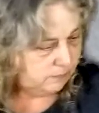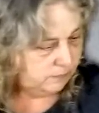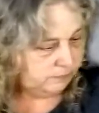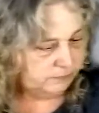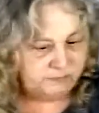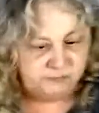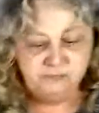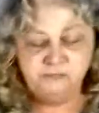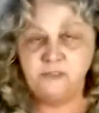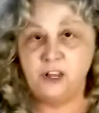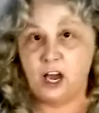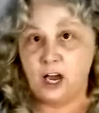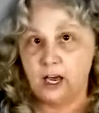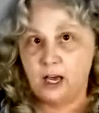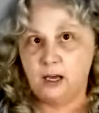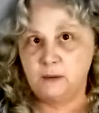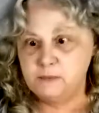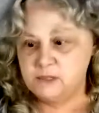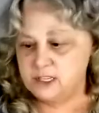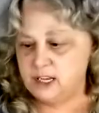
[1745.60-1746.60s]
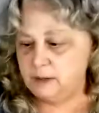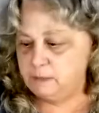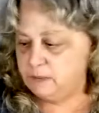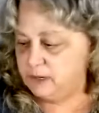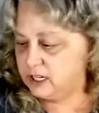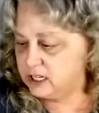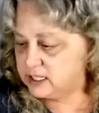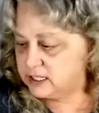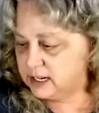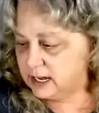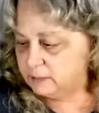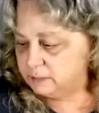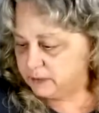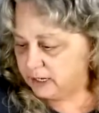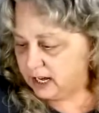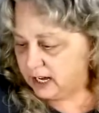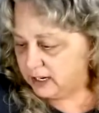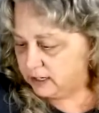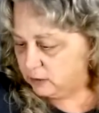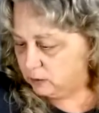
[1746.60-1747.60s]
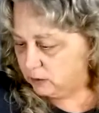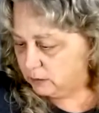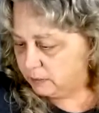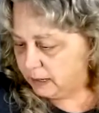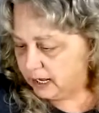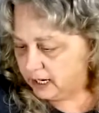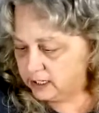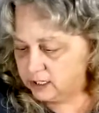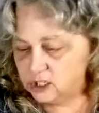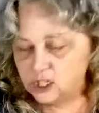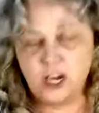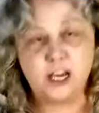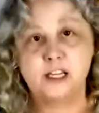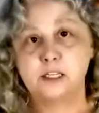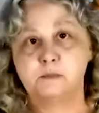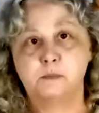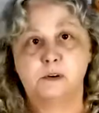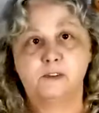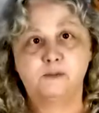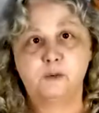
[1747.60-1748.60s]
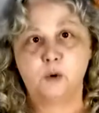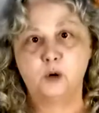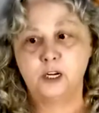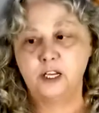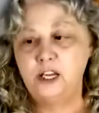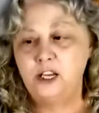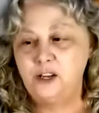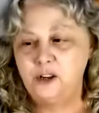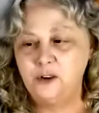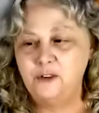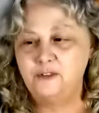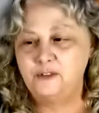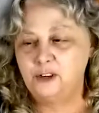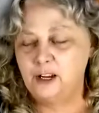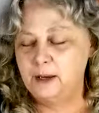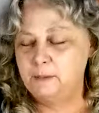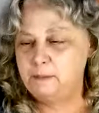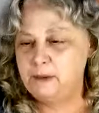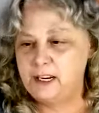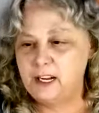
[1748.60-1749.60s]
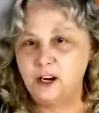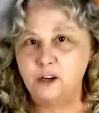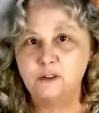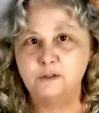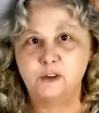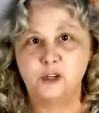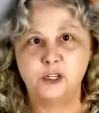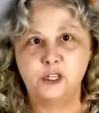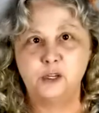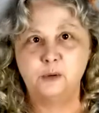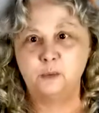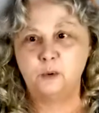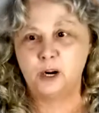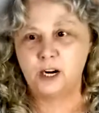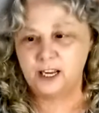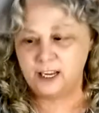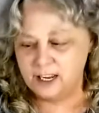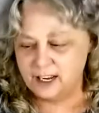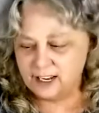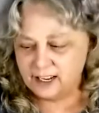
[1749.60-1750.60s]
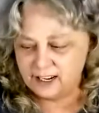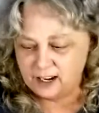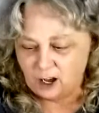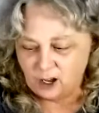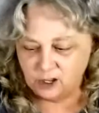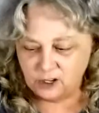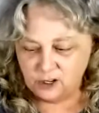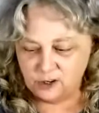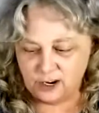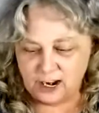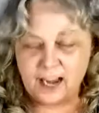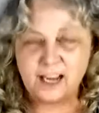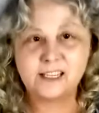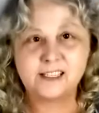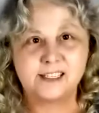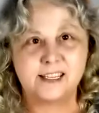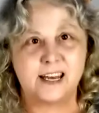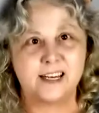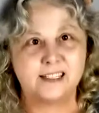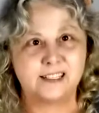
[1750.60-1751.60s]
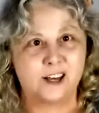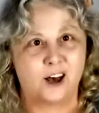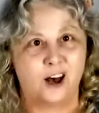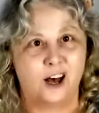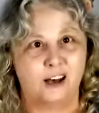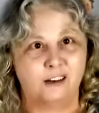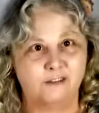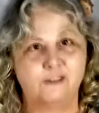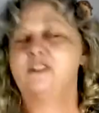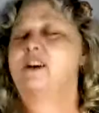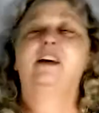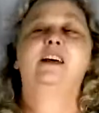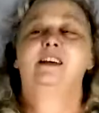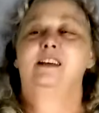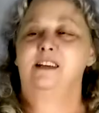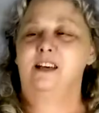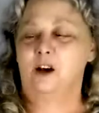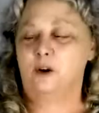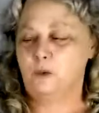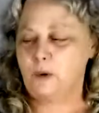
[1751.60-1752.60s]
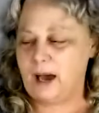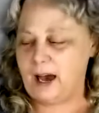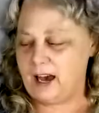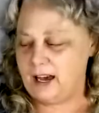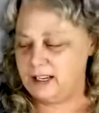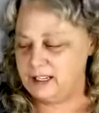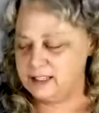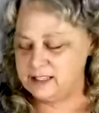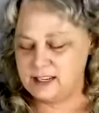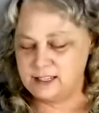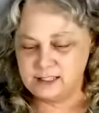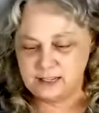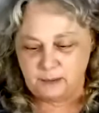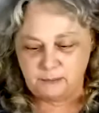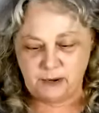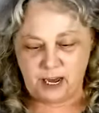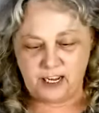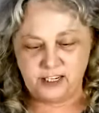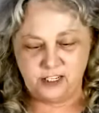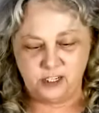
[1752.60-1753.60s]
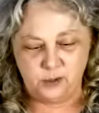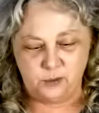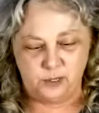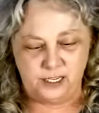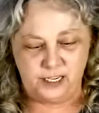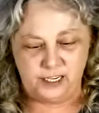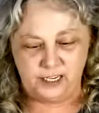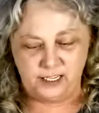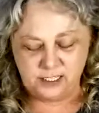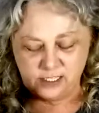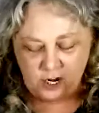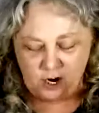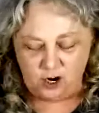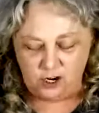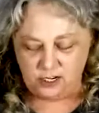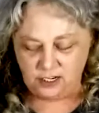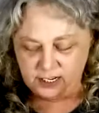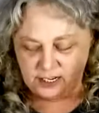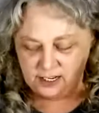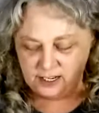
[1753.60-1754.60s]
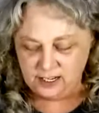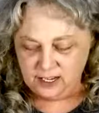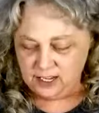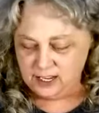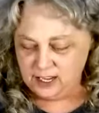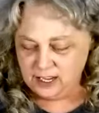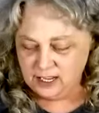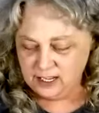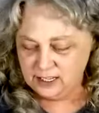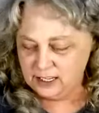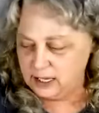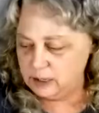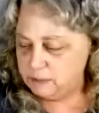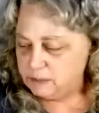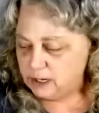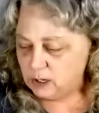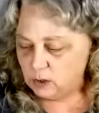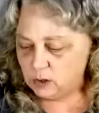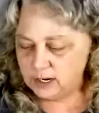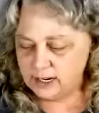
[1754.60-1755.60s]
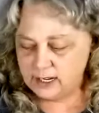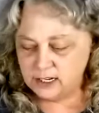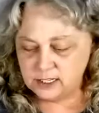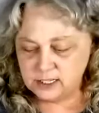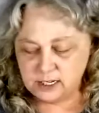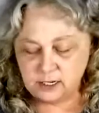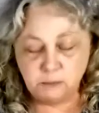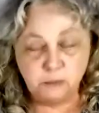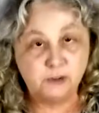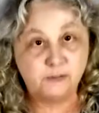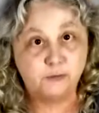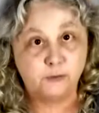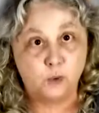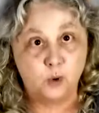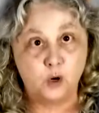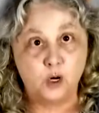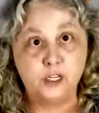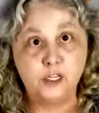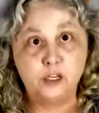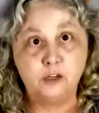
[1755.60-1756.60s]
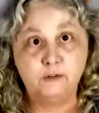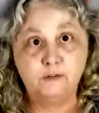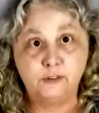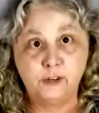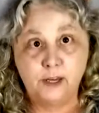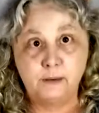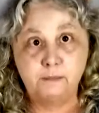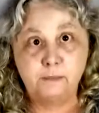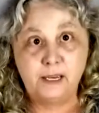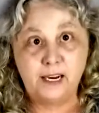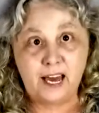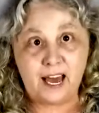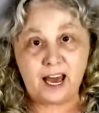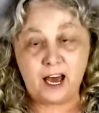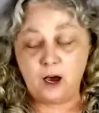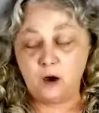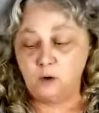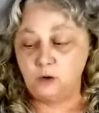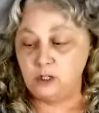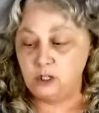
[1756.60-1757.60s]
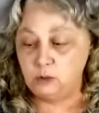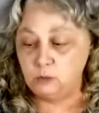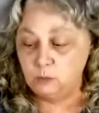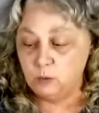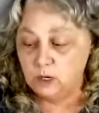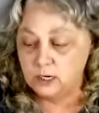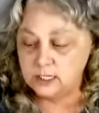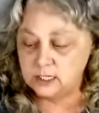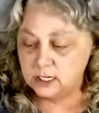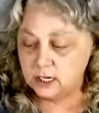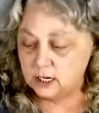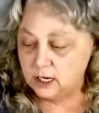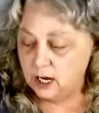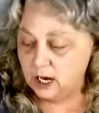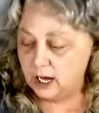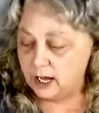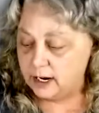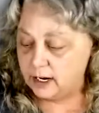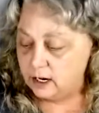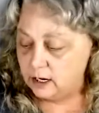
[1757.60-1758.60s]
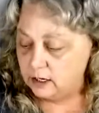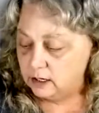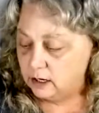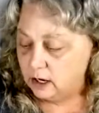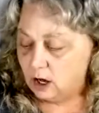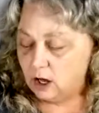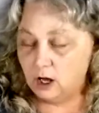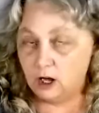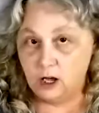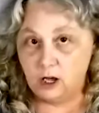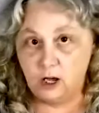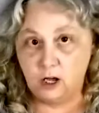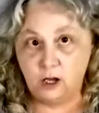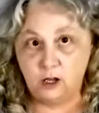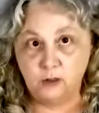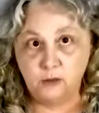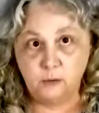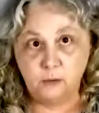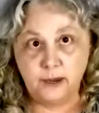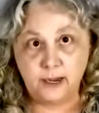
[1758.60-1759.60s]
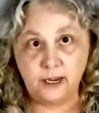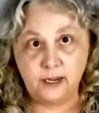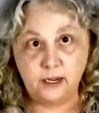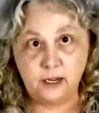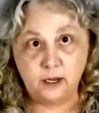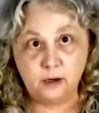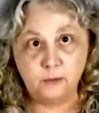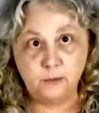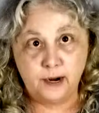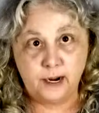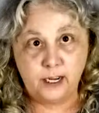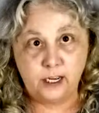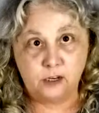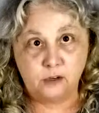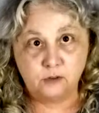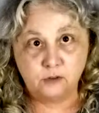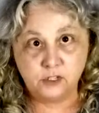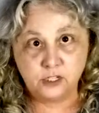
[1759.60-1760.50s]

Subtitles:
now I'm skipping a step and I do apologize. Before you flip it over, you want to cut all your excess off. Okay. Since I'm not doing it, it's hard to keep it oriented. Before you flip it out, you want to cut all the way around